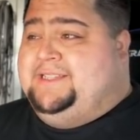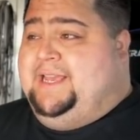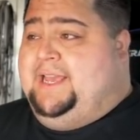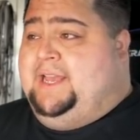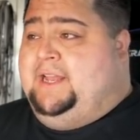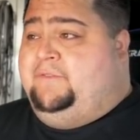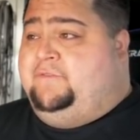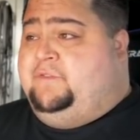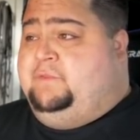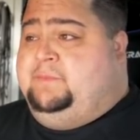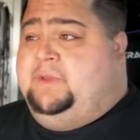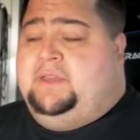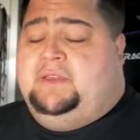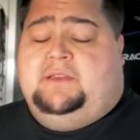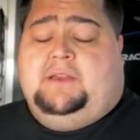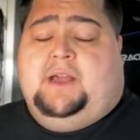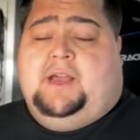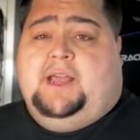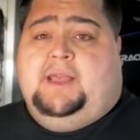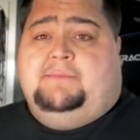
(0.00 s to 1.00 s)
And for
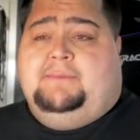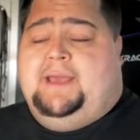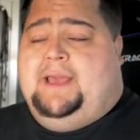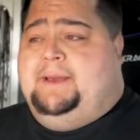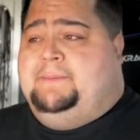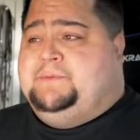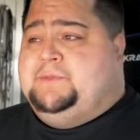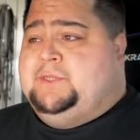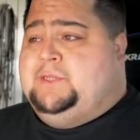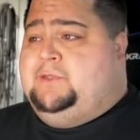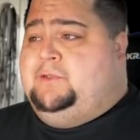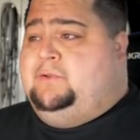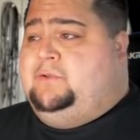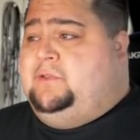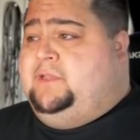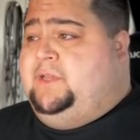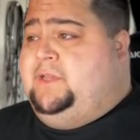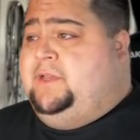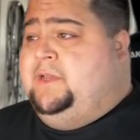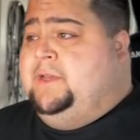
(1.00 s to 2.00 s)
me, I'm
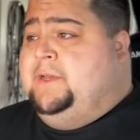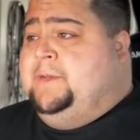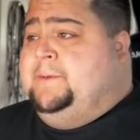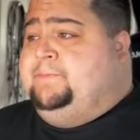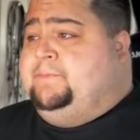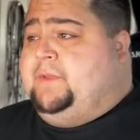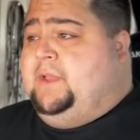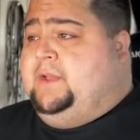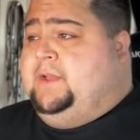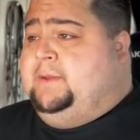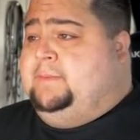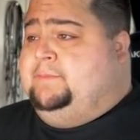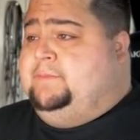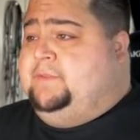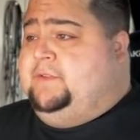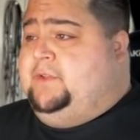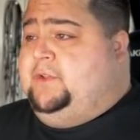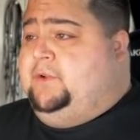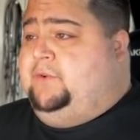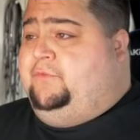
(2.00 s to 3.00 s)
absolutely,
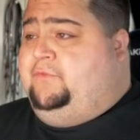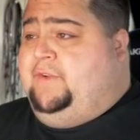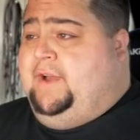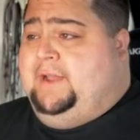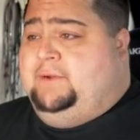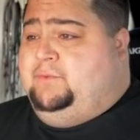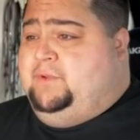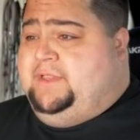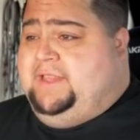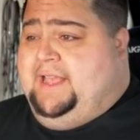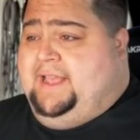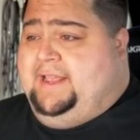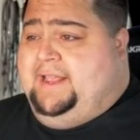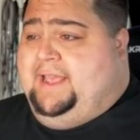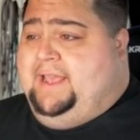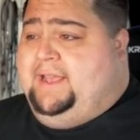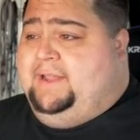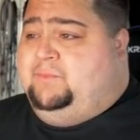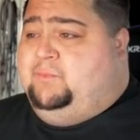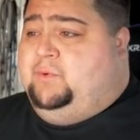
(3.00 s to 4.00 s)
fine with that.
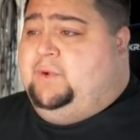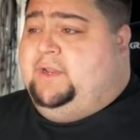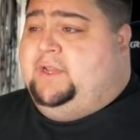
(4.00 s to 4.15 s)
And when